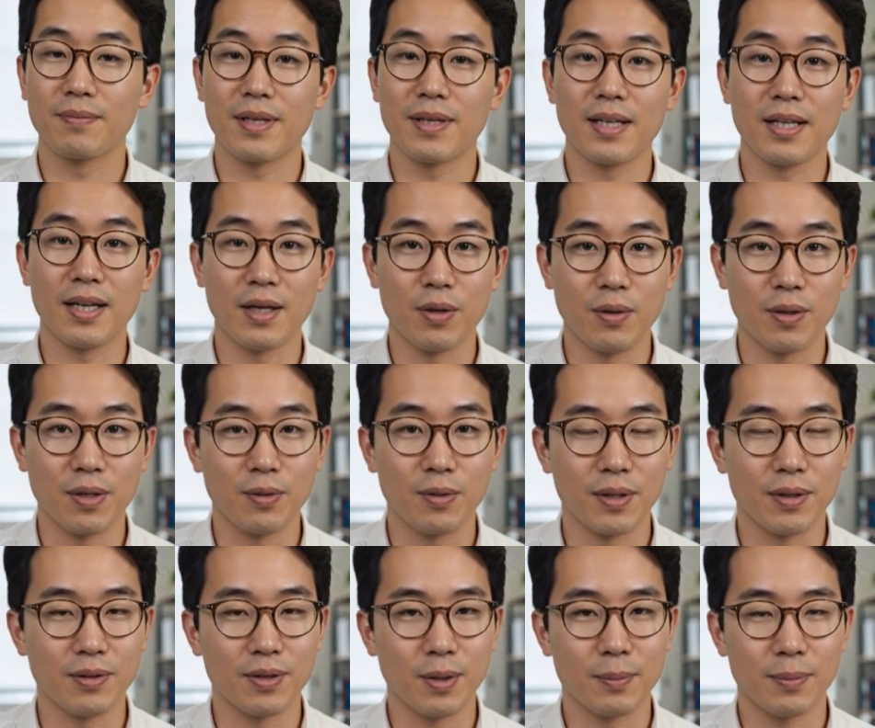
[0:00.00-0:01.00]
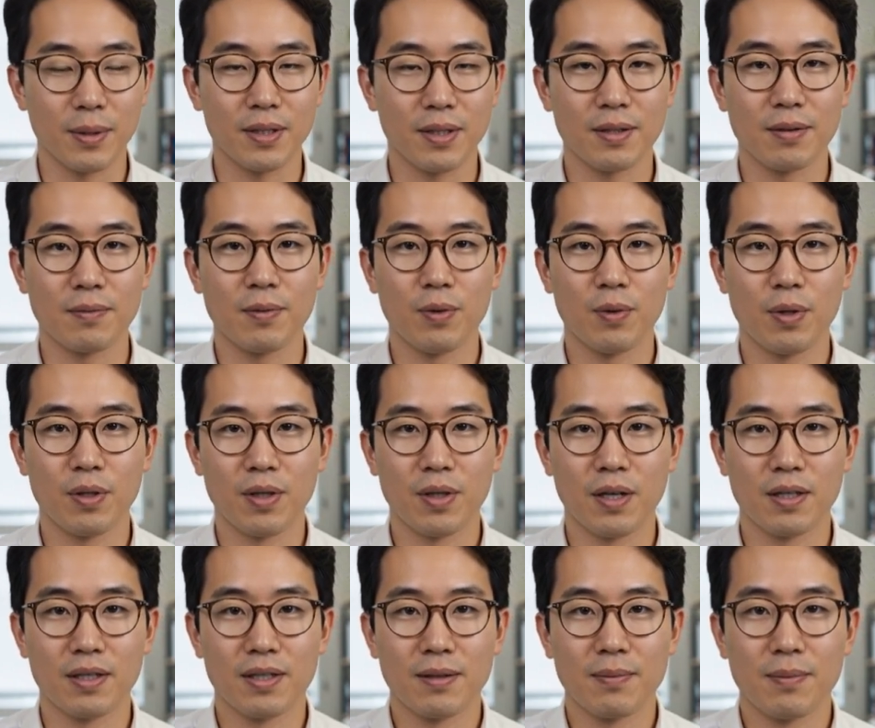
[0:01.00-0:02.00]
Io is one of Jupiter's 4
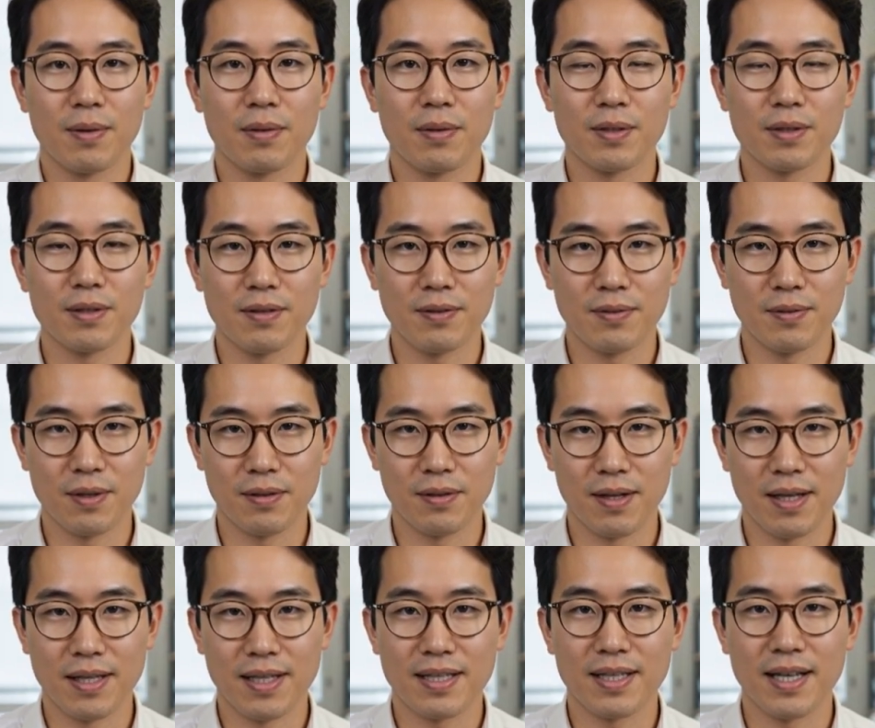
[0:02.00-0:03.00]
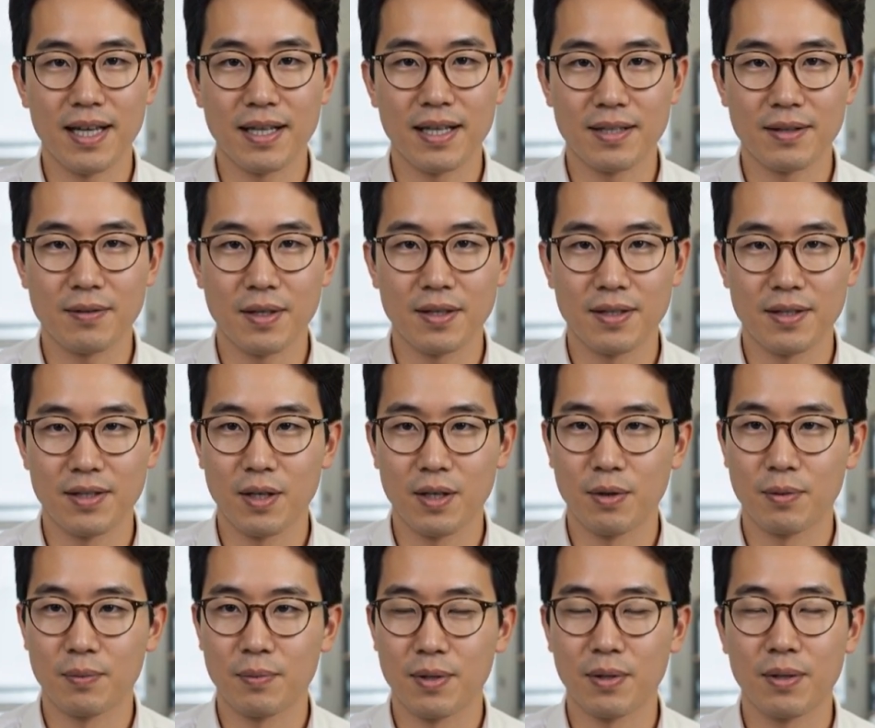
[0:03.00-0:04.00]
largest moons, roughly the size of Earth's
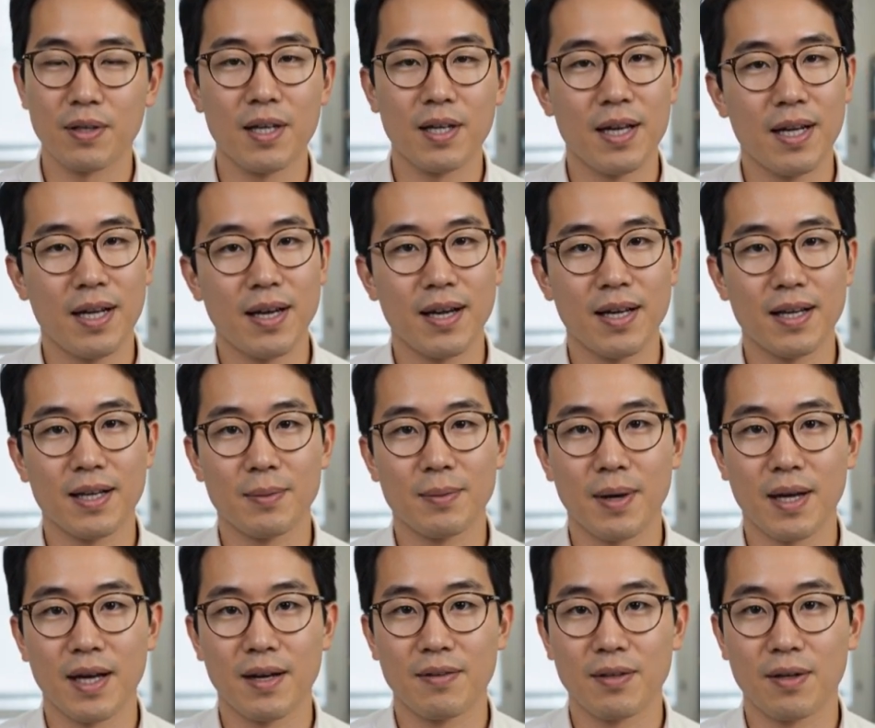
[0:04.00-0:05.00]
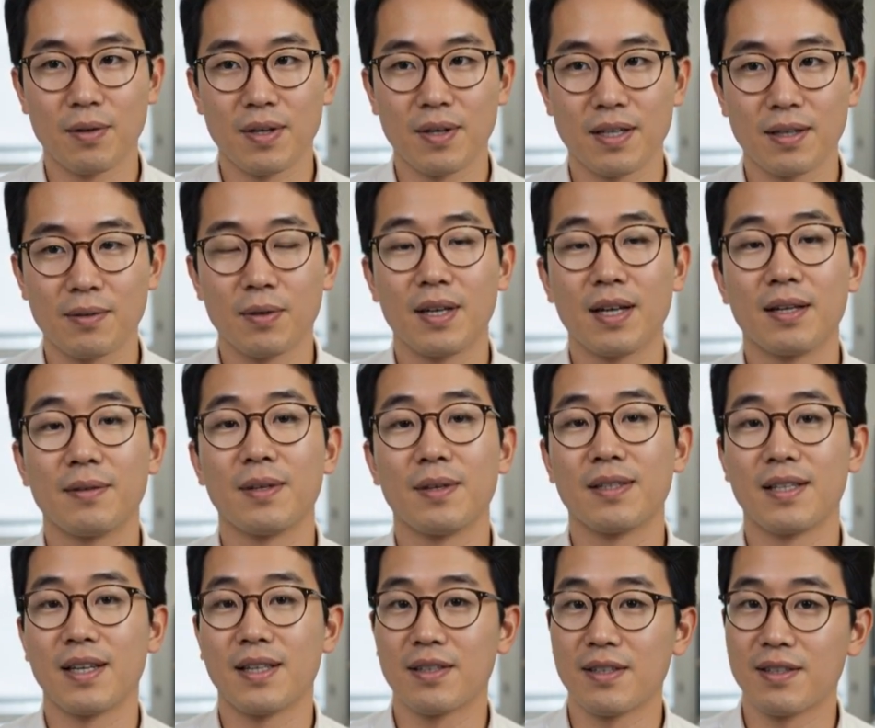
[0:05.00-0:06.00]
own moon, and by every reasonable
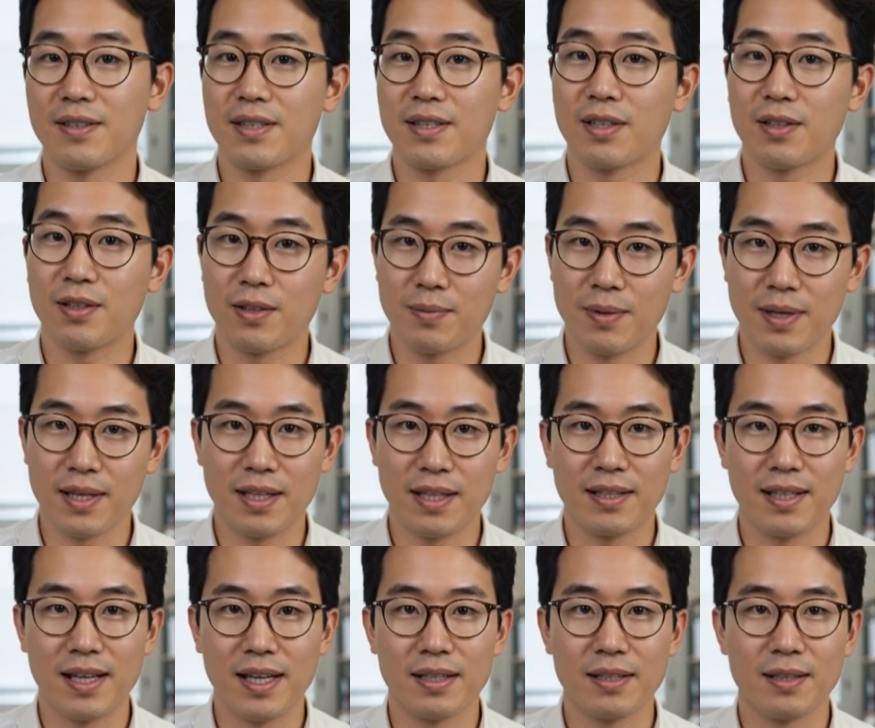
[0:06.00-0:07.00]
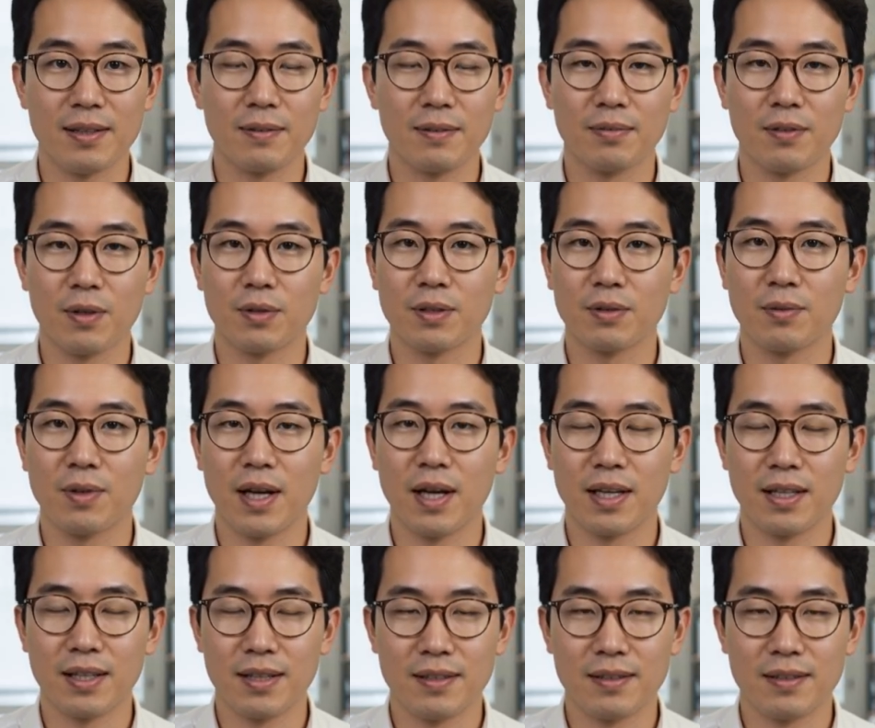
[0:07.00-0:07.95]
expectation, it should be a dead, frozen rock.